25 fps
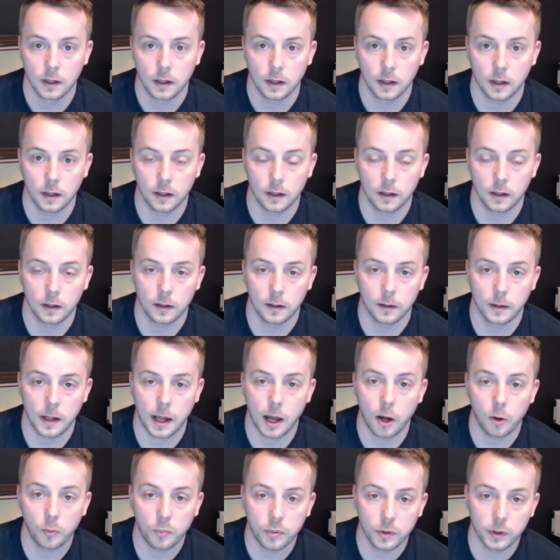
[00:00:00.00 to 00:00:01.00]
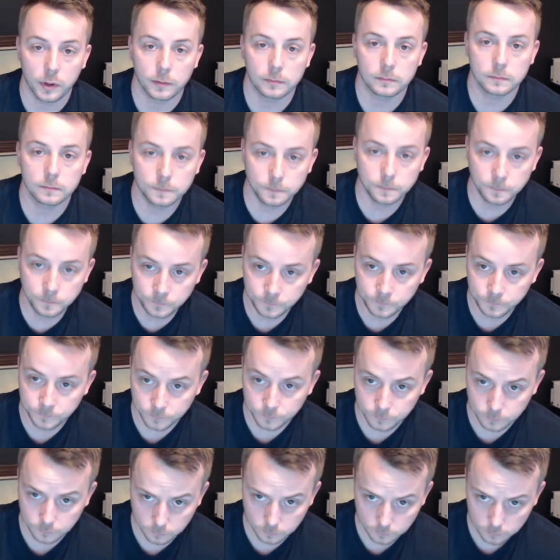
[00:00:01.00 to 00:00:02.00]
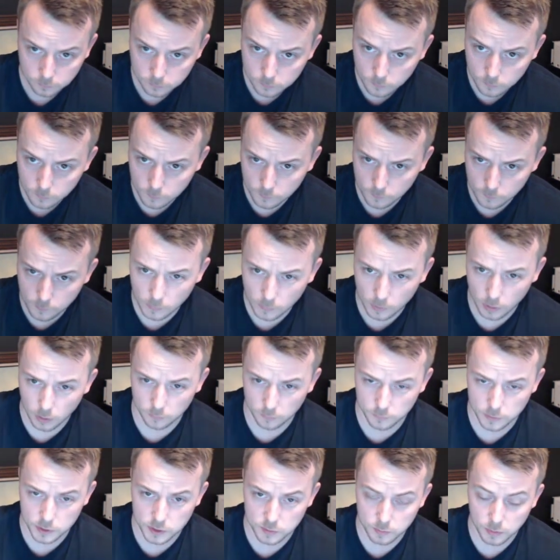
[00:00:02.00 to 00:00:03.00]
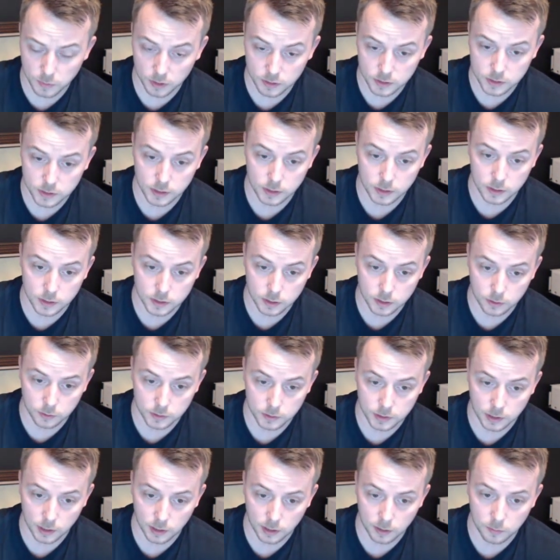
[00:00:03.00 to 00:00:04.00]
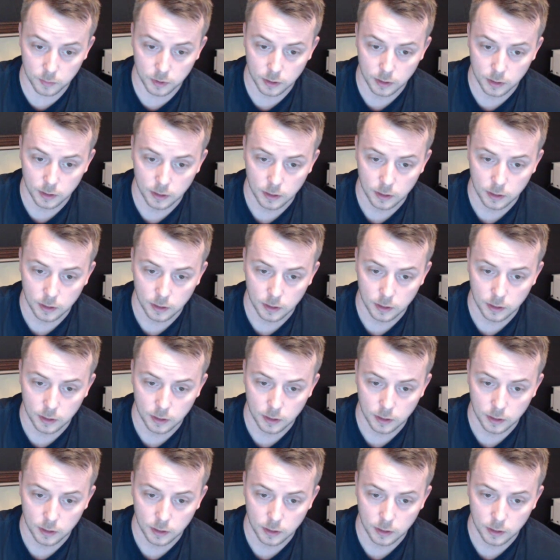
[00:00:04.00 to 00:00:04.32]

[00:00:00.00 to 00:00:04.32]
output of these months in this other tab,